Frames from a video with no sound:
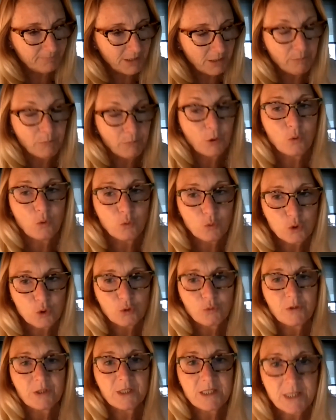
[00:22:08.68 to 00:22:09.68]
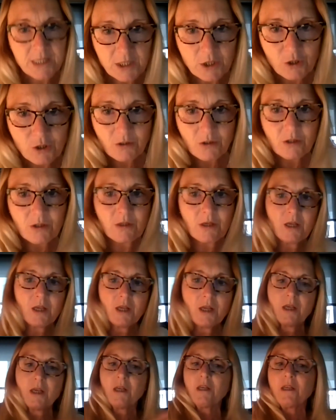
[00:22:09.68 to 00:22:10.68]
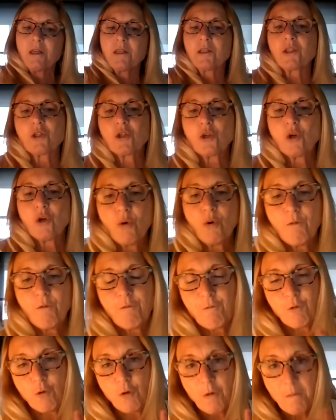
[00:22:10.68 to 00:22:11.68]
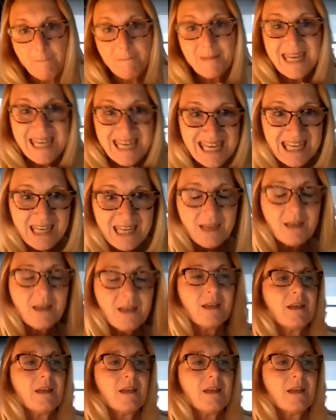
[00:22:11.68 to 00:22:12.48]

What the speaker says: approach or decisions. So for me,